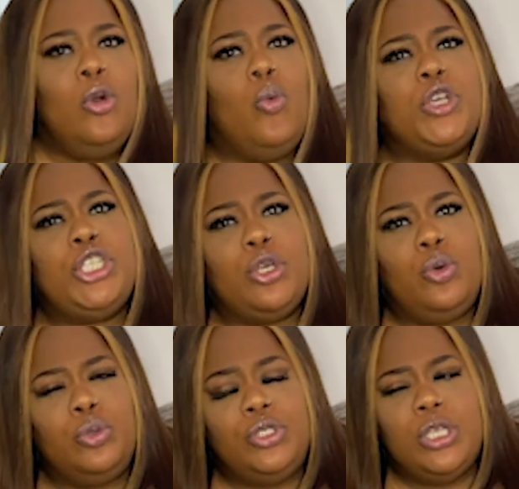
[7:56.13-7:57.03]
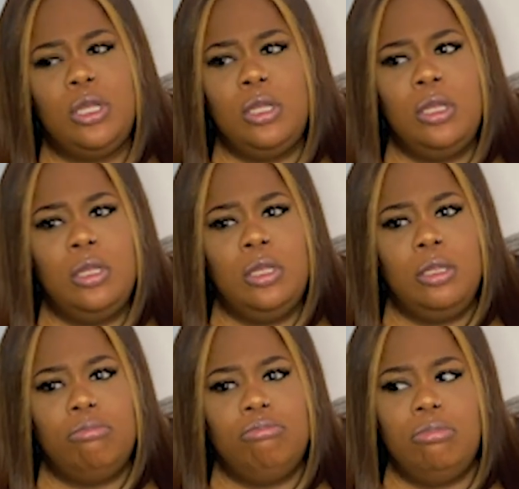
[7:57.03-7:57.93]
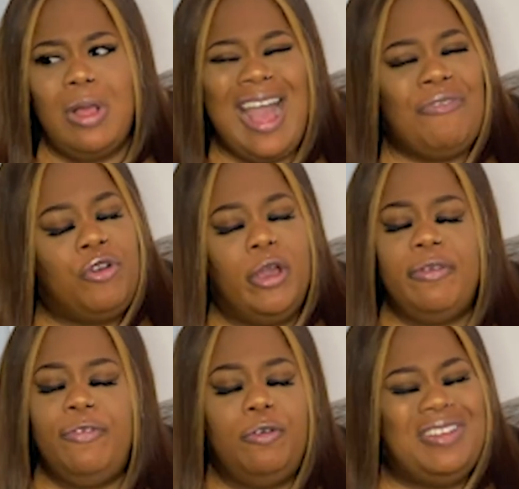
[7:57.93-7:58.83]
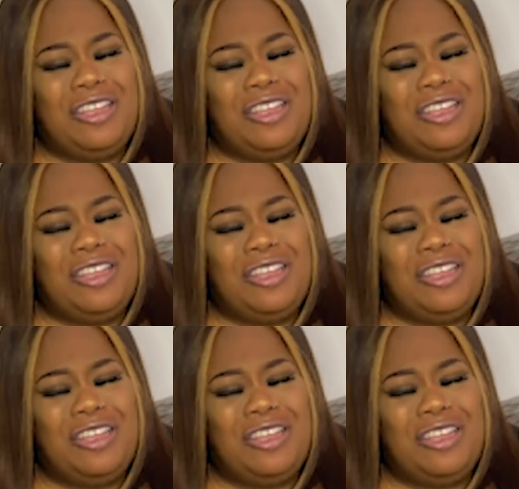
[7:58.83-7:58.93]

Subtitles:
What's it called? I've got involved now.